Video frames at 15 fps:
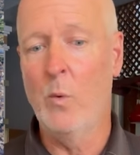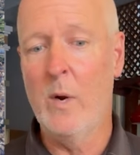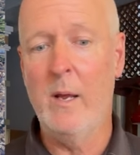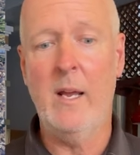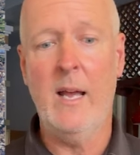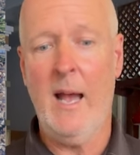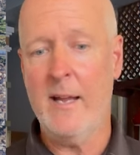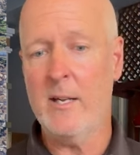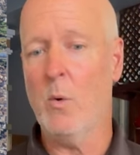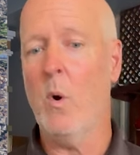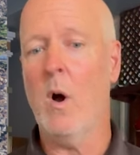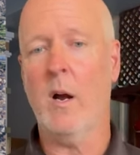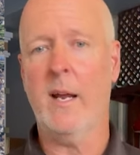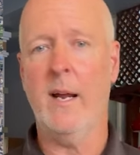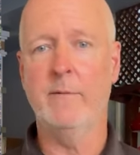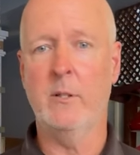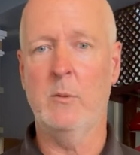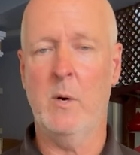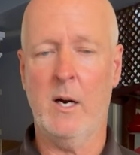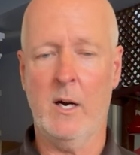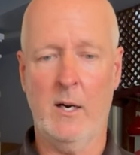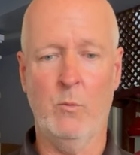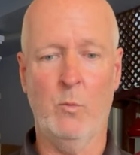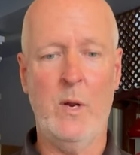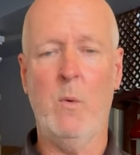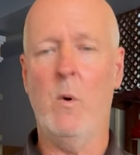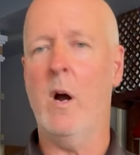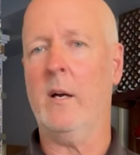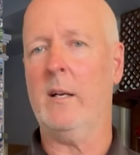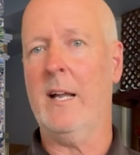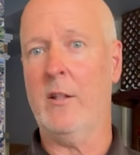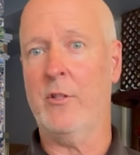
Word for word: we had to walk everywhere. And we walked like